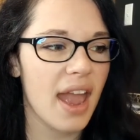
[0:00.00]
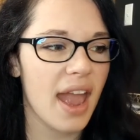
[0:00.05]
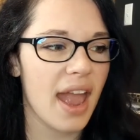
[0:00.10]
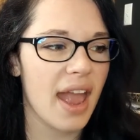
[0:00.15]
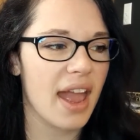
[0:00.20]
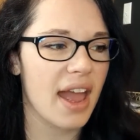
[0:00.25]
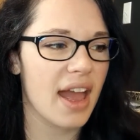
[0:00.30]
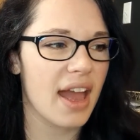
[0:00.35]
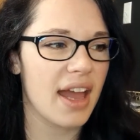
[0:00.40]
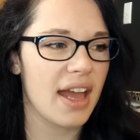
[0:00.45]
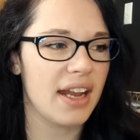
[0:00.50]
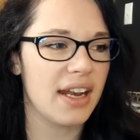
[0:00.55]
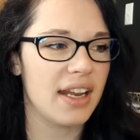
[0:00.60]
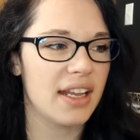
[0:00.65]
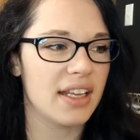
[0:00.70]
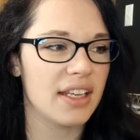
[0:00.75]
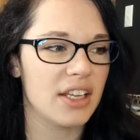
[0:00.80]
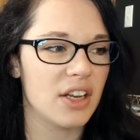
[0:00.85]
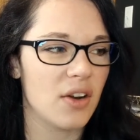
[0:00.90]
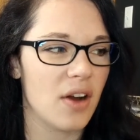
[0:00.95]

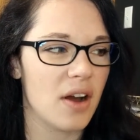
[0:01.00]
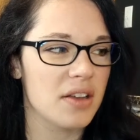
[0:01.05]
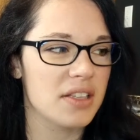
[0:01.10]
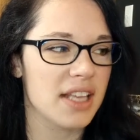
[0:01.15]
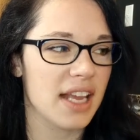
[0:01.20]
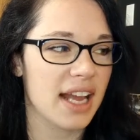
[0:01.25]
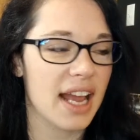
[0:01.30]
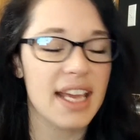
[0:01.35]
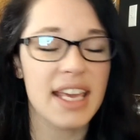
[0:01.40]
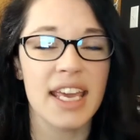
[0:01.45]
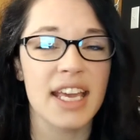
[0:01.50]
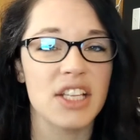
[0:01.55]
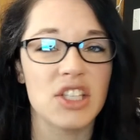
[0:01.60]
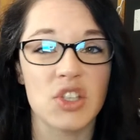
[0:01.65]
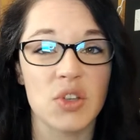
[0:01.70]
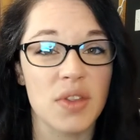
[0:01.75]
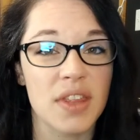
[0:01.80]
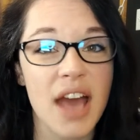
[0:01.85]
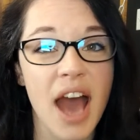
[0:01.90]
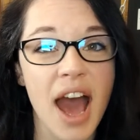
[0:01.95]
And, you know, I was like, I can't
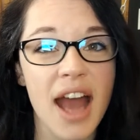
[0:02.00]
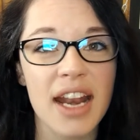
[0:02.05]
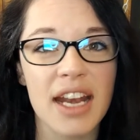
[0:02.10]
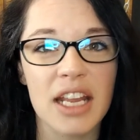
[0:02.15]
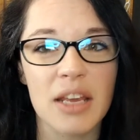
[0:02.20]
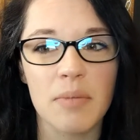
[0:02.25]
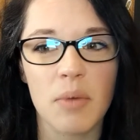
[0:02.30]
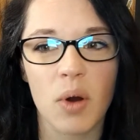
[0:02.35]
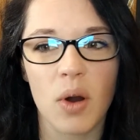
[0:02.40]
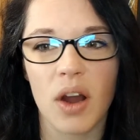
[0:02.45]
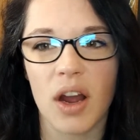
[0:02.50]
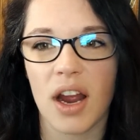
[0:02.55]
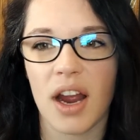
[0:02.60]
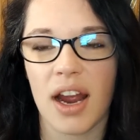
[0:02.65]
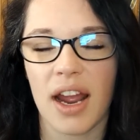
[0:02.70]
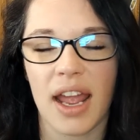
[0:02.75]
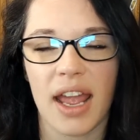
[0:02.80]
do that anymore.